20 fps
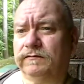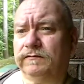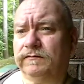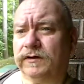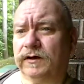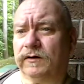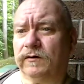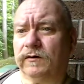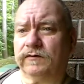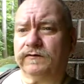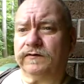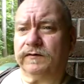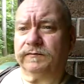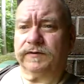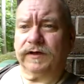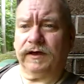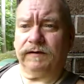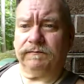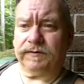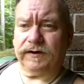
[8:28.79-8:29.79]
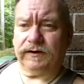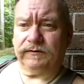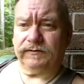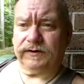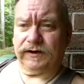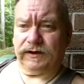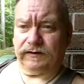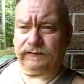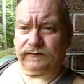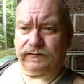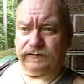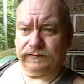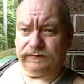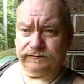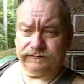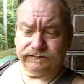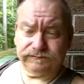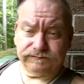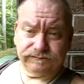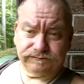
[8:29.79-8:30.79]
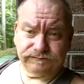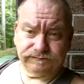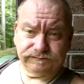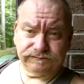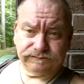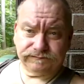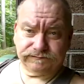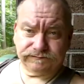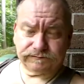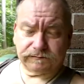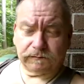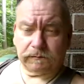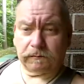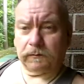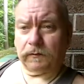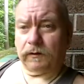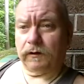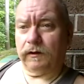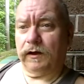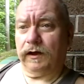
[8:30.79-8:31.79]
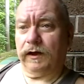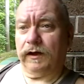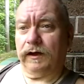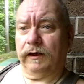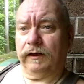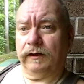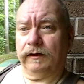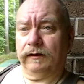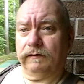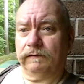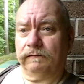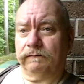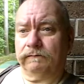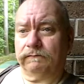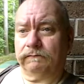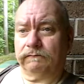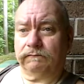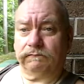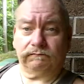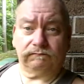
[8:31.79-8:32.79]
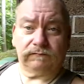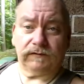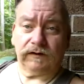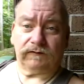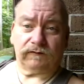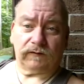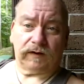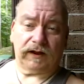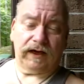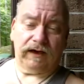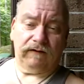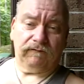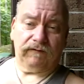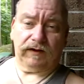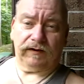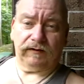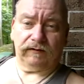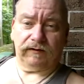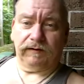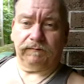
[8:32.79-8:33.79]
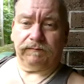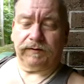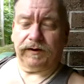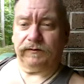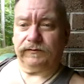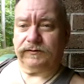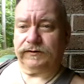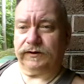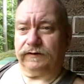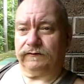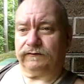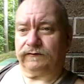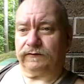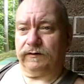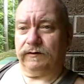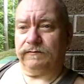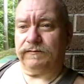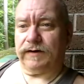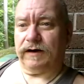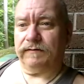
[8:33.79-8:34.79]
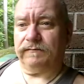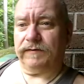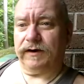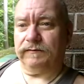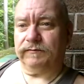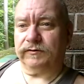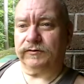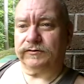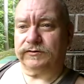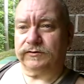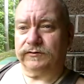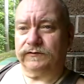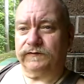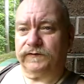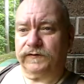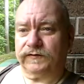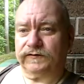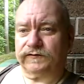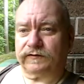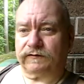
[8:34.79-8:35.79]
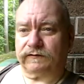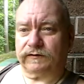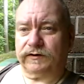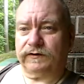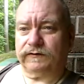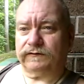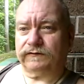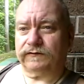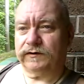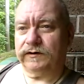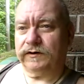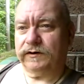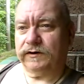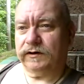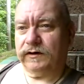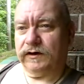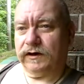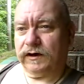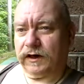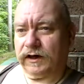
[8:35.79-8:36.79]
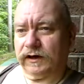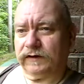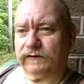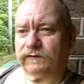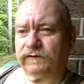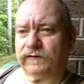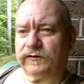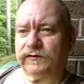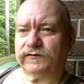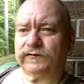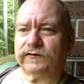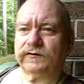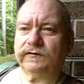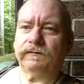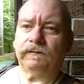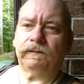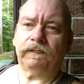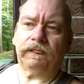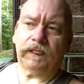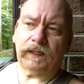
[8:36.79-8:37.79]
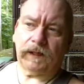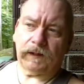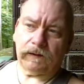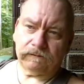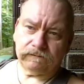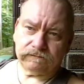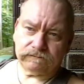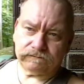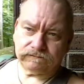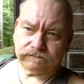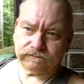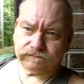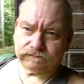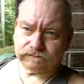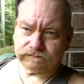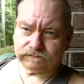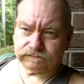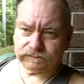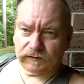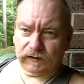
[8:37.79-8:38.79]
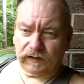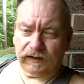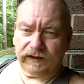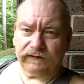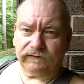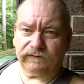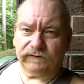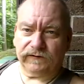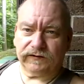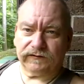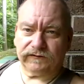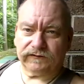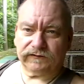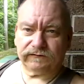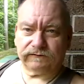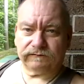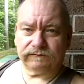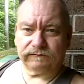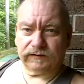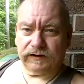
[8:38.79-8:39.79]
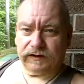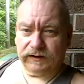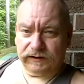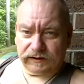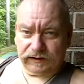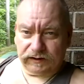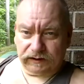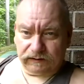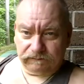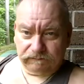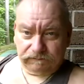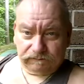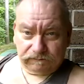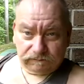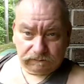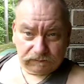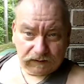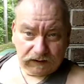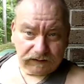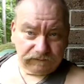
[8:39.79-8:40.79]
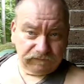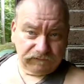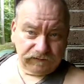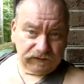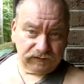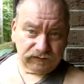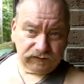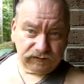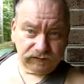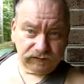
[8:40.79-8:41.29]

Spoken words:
That holds up to 8-pound test. And that's what I have on there, 8-pound test. So I'm able to fish creeks, ice fish, lake fish, anything. I can fish.